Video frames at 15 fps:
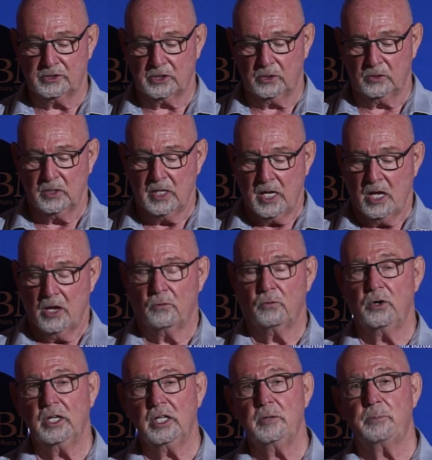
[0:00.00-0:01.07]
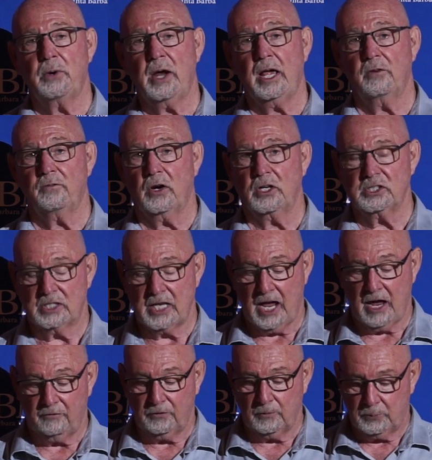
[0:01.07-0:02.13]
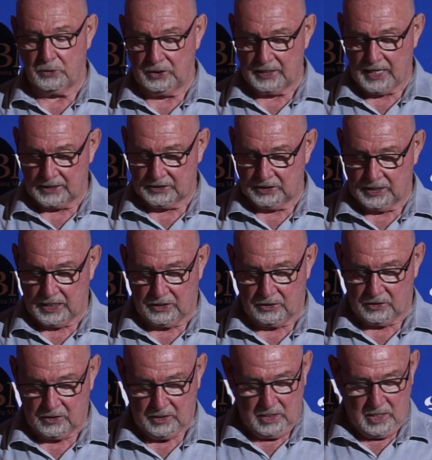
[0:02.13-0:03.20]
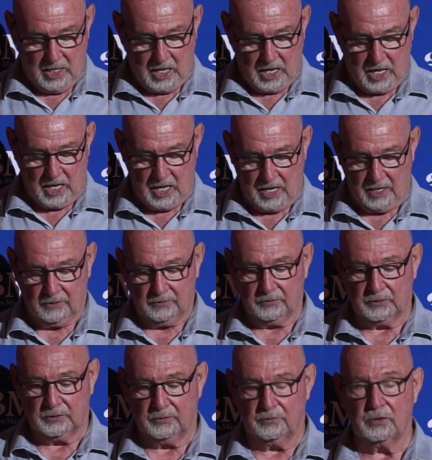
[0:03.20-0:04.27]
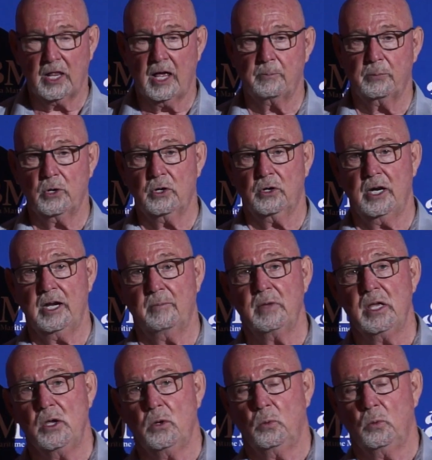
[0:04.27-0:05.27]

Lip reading: So really proud of our staff for putting that together for that program.